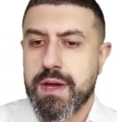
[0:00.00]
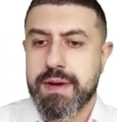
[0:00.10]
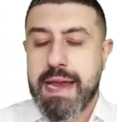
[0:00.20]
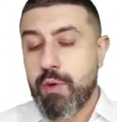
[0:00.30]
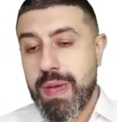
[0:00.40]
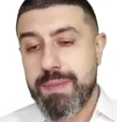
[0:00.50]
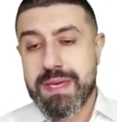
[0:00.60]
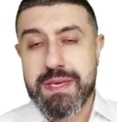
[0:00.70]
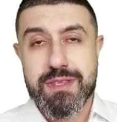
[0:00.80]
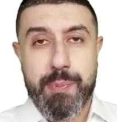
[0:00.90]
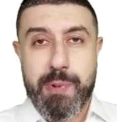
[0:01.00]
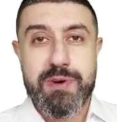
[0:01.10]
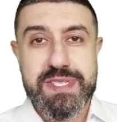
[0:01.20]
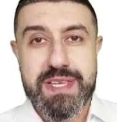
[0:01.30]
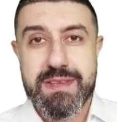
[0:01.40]
Now, maybe the
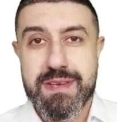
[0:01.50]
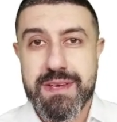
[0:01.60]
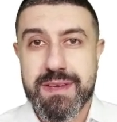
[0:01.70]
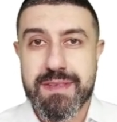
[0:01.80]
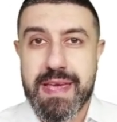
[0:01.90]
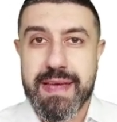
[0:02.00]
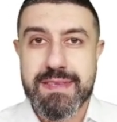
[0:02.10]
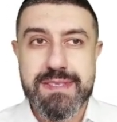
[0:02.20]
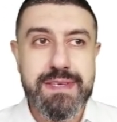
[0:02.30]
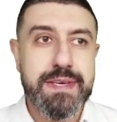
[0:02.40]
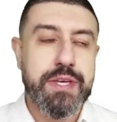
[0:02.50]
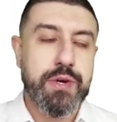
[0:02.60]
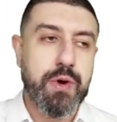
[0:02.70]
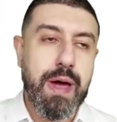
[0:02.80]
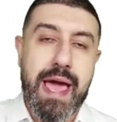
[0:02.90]
person that,
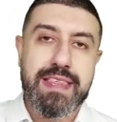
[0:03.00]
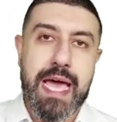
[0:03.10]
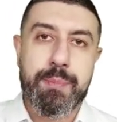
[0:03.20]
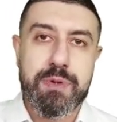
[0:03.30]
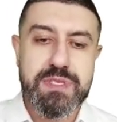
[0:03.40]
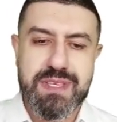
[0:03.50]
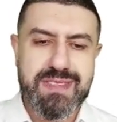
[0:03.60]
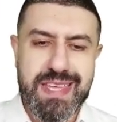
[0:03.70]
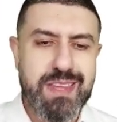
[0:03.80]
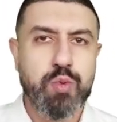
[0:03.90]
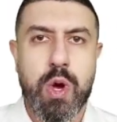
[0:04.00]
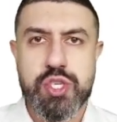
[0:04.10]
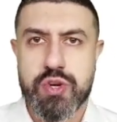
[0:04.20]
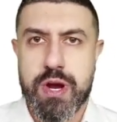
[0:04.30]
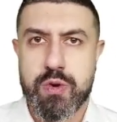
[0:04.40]
had apples didn't want
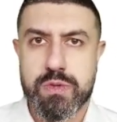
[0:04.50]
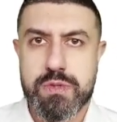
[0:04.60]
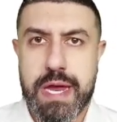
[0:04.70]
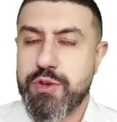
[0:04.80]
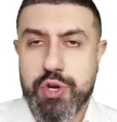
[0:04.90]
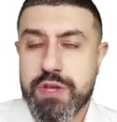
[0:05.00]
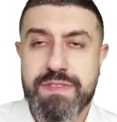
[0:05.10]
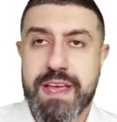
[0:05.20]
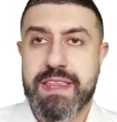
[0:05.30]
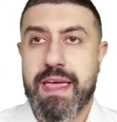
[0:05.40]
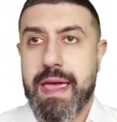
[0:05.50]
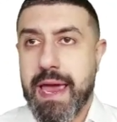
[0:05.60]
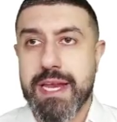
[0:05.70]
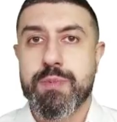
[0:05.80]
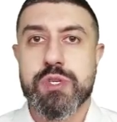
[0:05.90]
your arrows, and you couldn't find
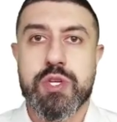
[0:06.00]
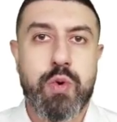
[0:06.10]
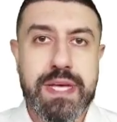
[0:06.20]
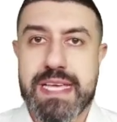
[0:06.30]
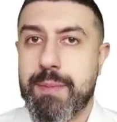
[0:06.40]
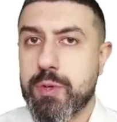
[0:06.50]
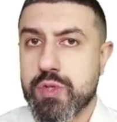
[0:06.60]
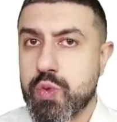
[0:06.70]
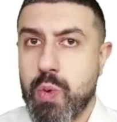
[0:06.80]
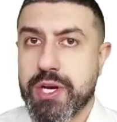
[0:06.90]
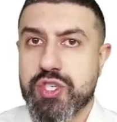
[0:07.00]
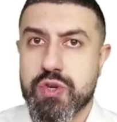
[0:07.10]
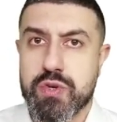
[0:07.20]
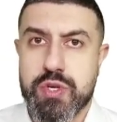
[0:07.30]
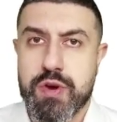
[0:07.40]
any person who has apples who wanted
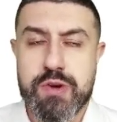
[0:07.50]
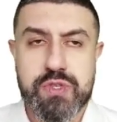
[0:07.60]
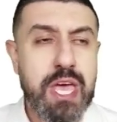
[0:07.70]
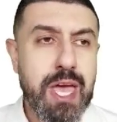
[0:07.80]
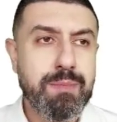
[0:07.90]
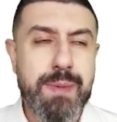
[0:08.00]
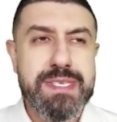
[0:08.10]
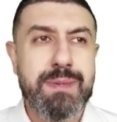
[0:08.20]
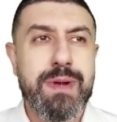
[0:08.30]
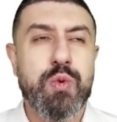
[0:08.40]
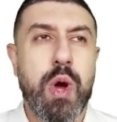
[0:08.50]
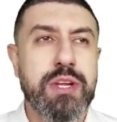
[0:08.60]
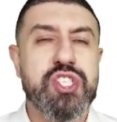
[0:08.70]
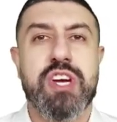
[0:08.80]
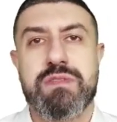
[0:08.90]
your arrows. Maybe somebody
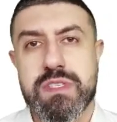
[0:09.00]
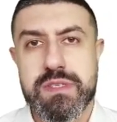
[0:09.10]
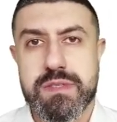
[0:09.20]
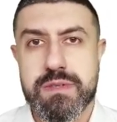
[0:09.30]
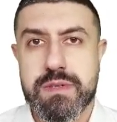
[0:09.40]
wanted shovels